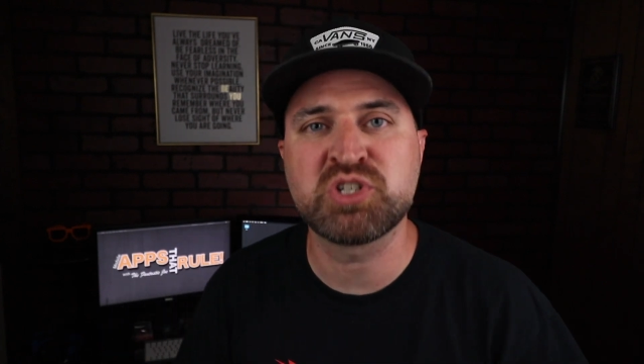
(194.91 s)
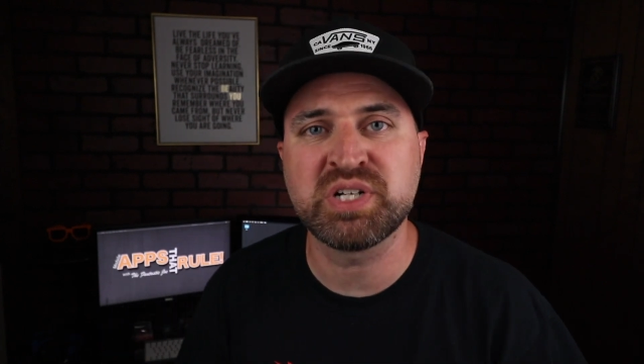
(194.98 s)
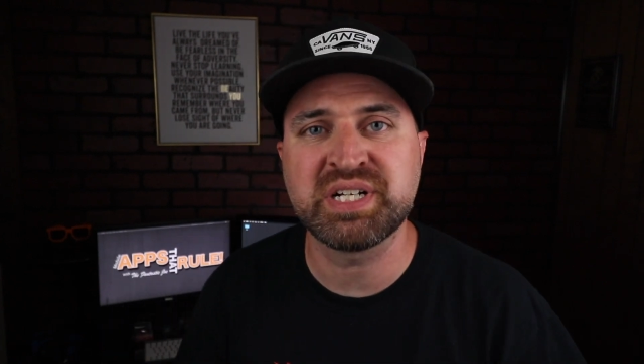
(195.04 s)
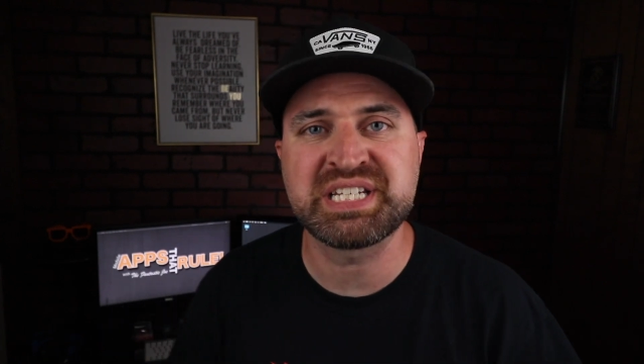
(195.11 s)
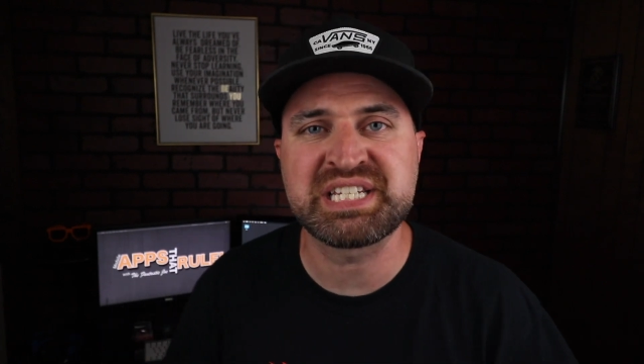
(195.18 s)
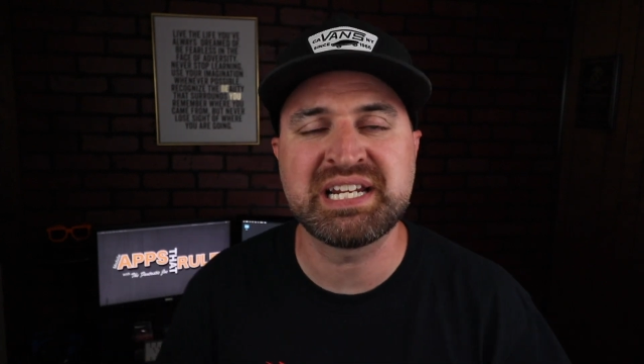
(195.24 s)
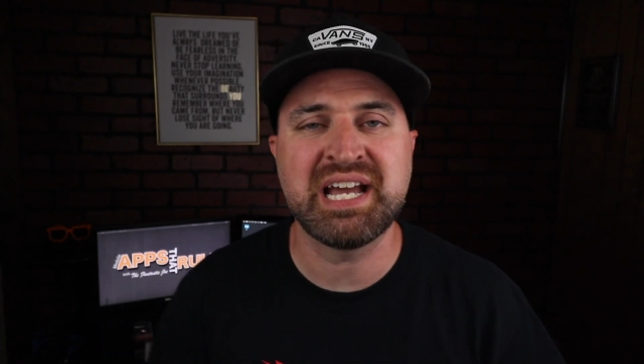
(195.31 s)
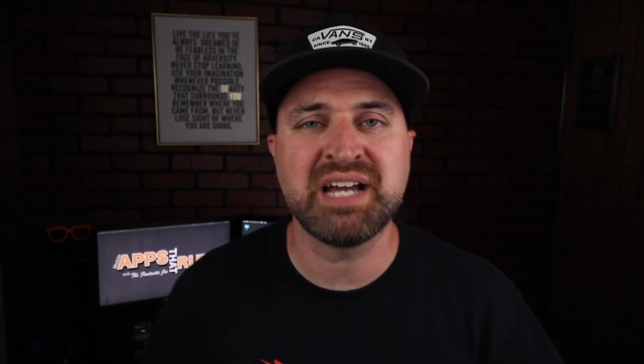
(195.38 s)

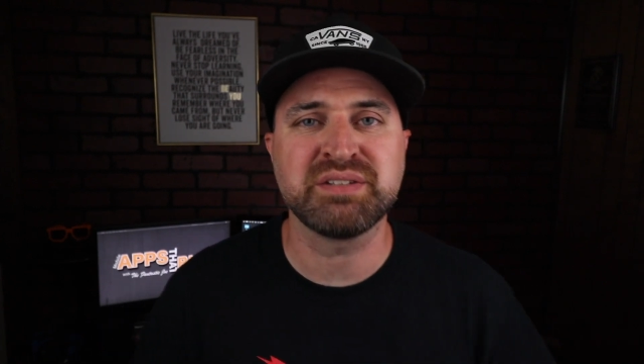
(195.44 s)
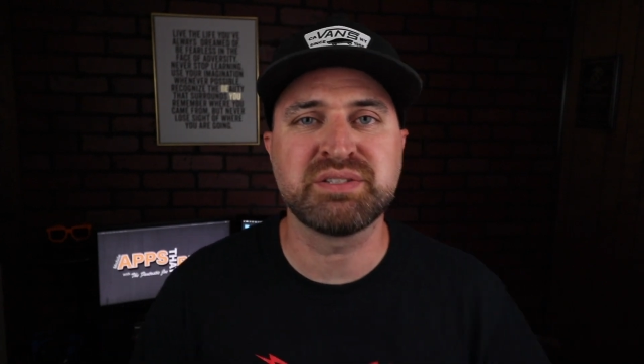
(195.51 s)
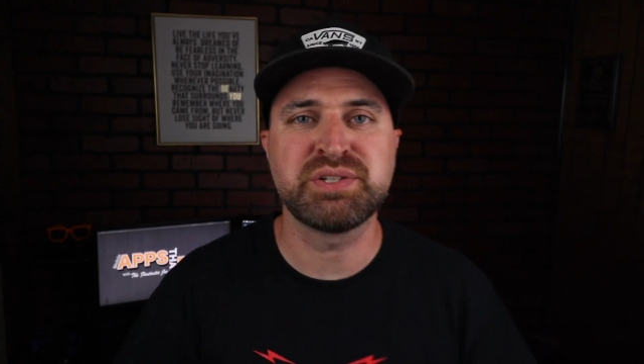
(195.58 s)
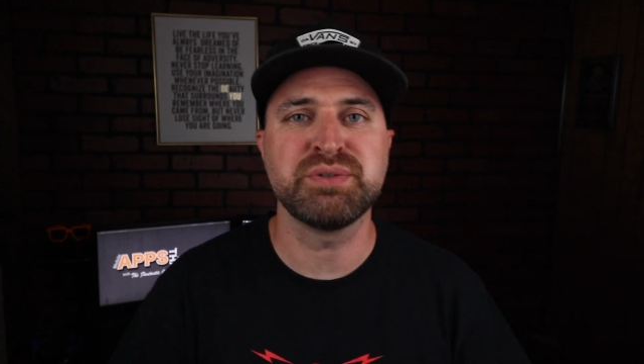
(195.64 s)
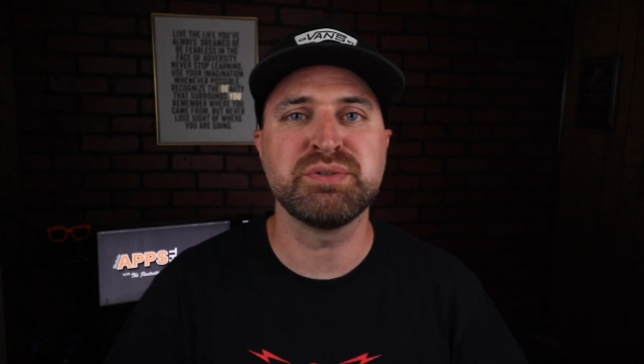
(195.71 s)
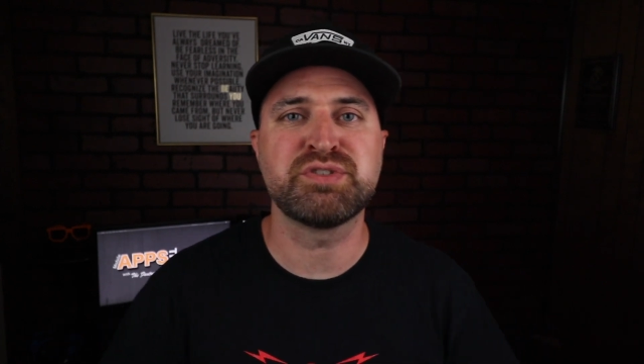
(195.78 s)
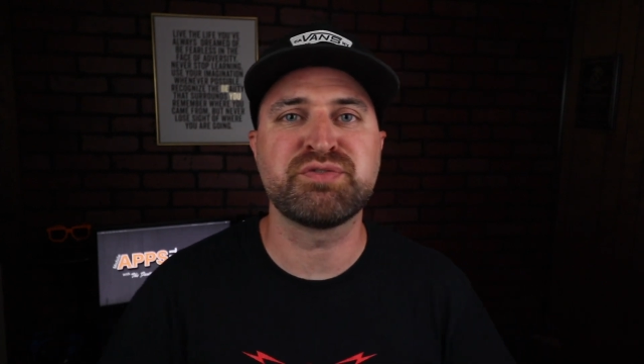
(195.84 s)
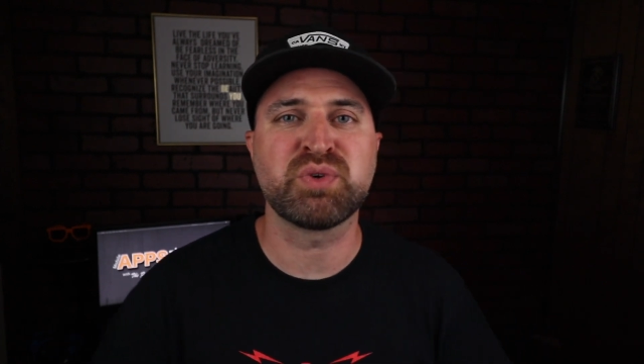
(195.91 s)
tricks, and
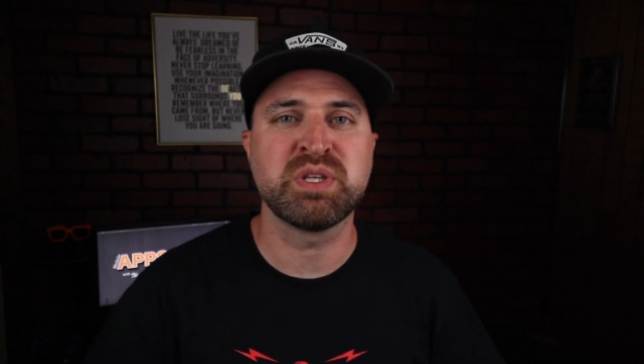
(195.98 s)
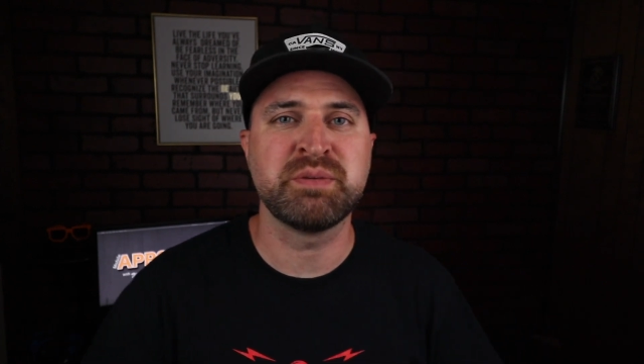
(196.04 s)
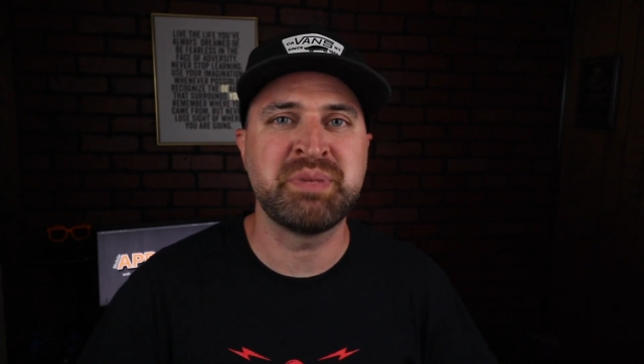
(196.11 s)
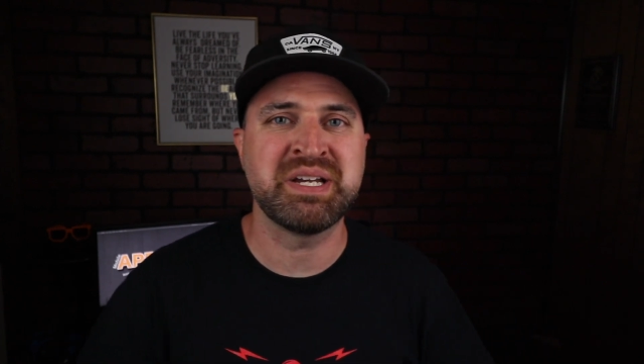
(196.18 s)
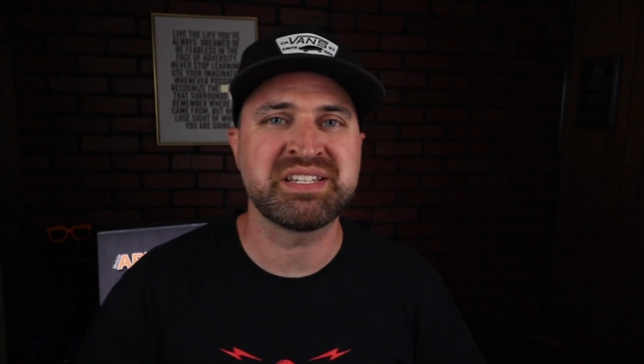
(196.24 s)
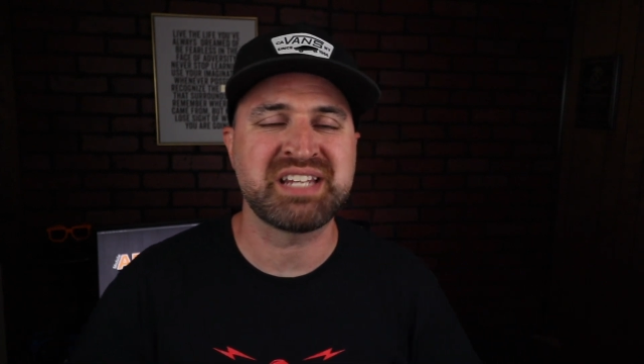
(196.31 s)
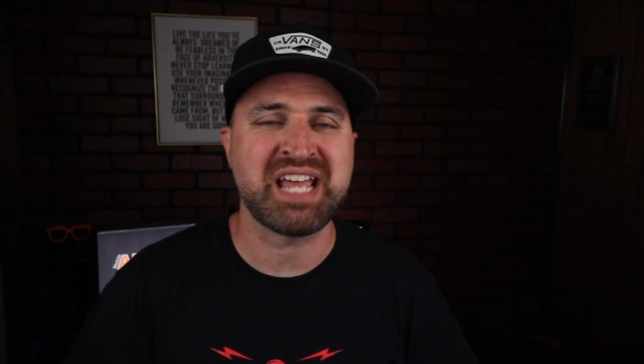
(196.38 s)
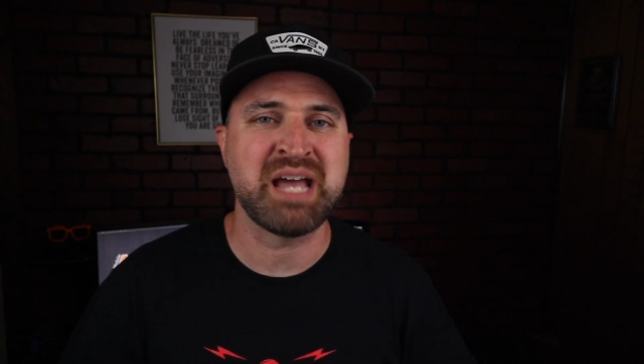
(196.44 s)
how-tos for the
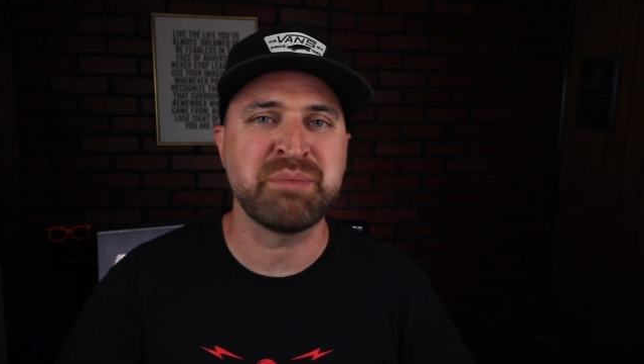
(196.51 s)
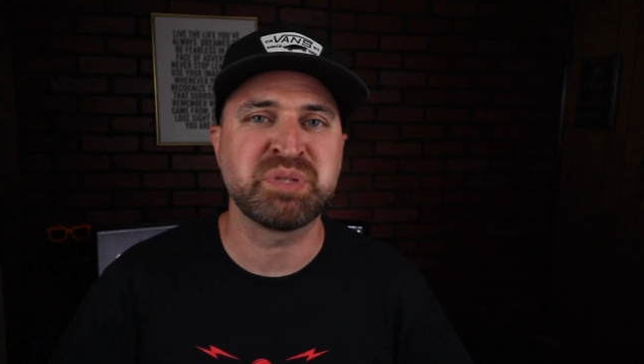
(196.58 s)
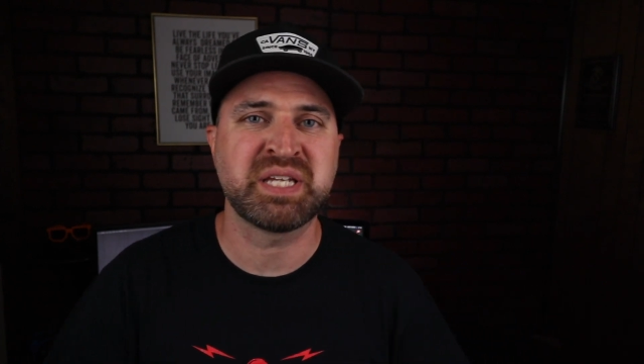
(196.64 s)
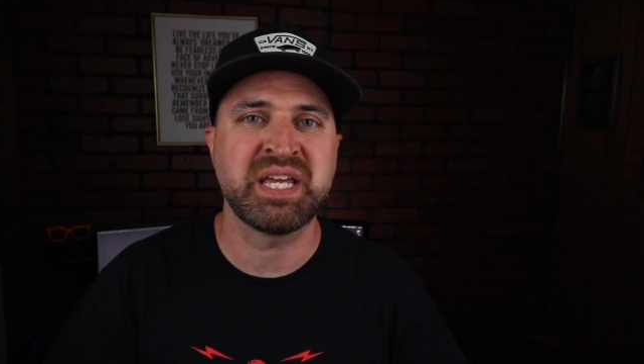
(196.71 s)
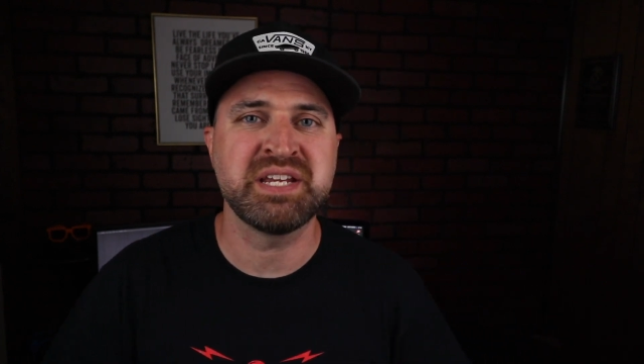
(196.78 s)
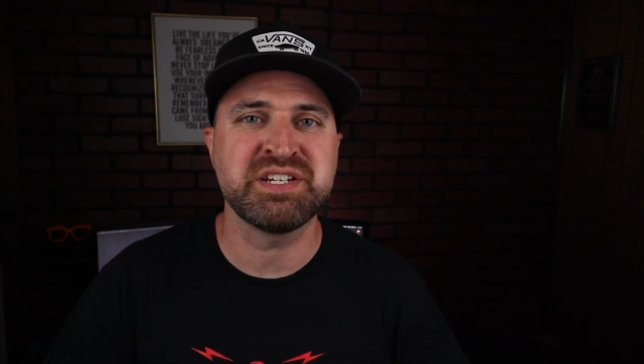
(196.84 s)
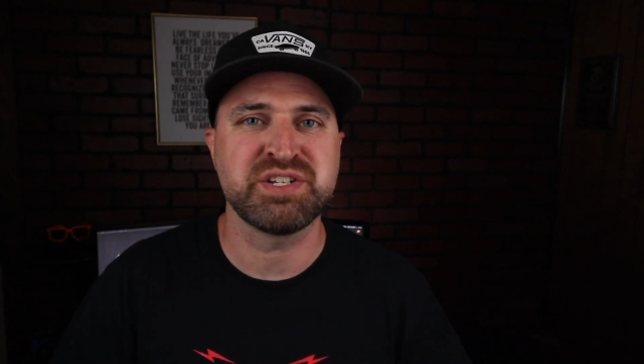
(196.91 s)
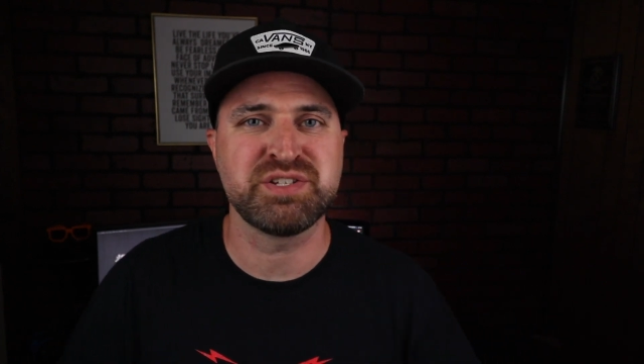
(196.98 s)
best
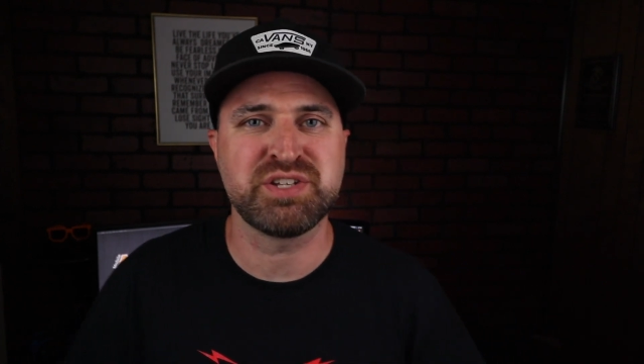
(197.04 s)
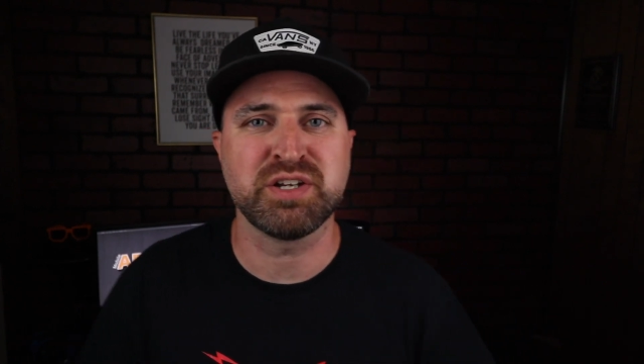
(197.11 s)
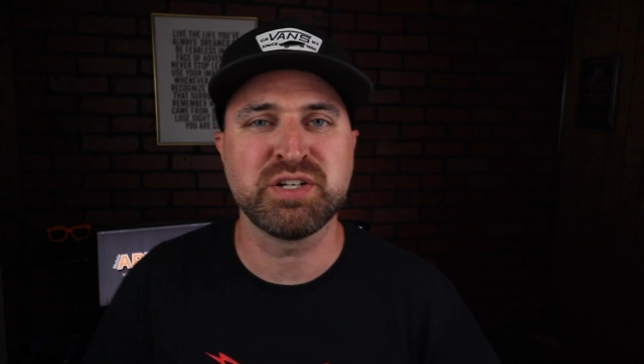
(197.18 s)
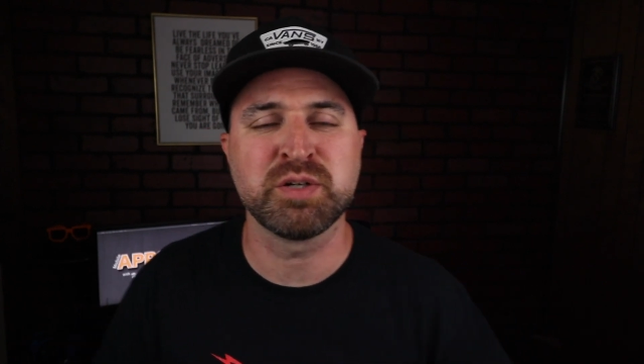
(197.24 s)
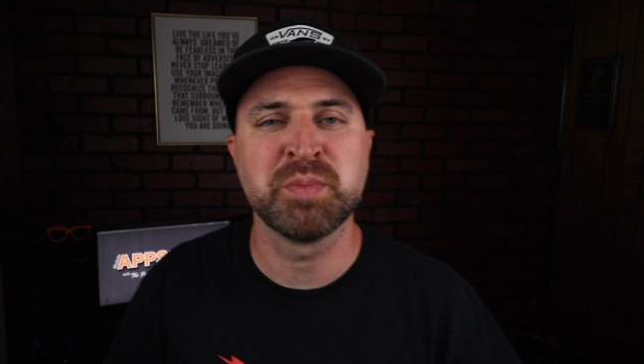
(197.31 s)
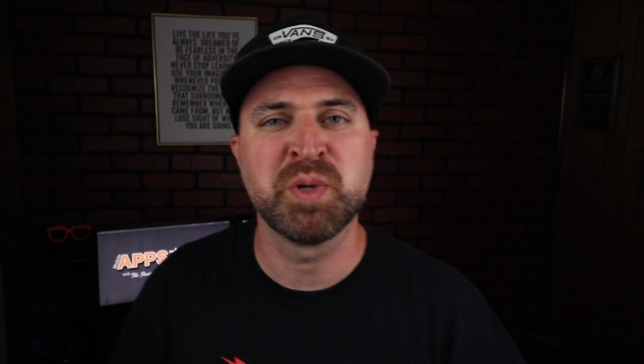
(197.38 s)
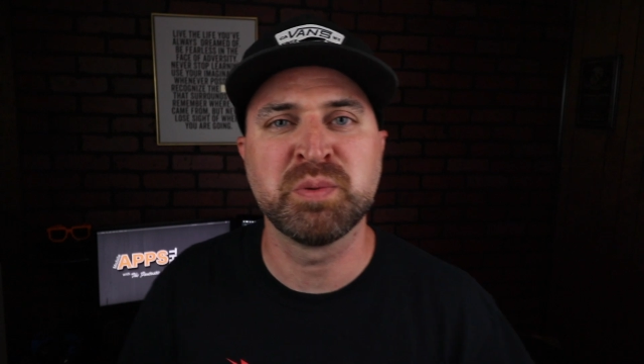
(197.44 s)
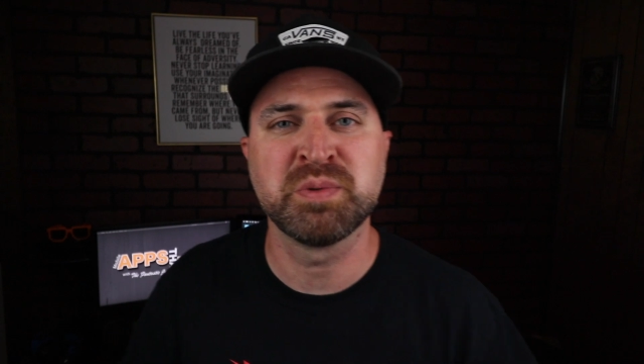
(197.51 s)
applications on
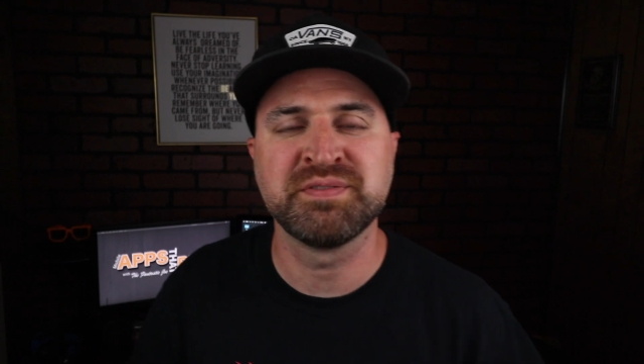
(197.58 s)
your mobile